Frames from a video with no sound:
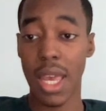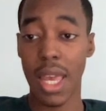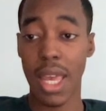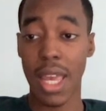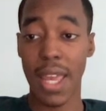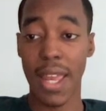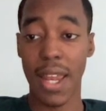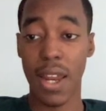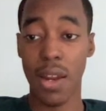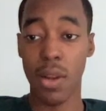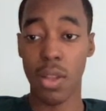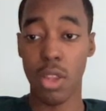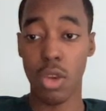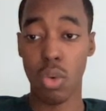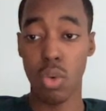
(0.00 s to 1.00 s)
and
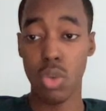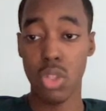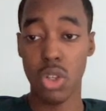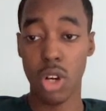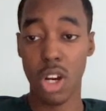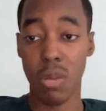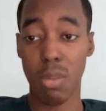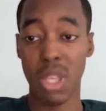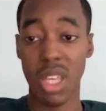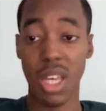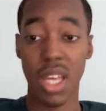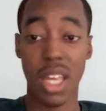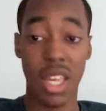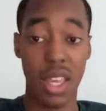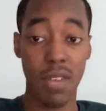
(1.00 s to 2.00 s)
the rules are going to be
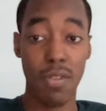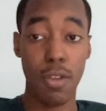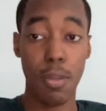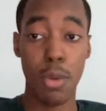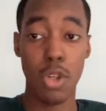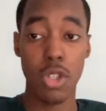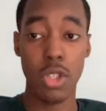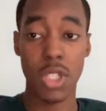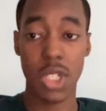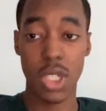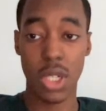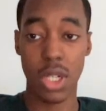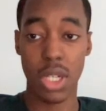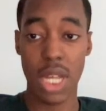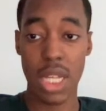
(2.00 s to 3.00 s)
if the person is
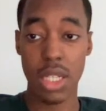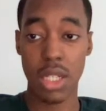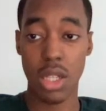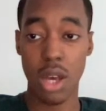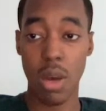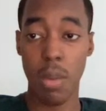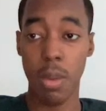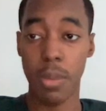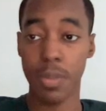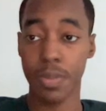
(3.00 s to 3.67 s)
on desktop,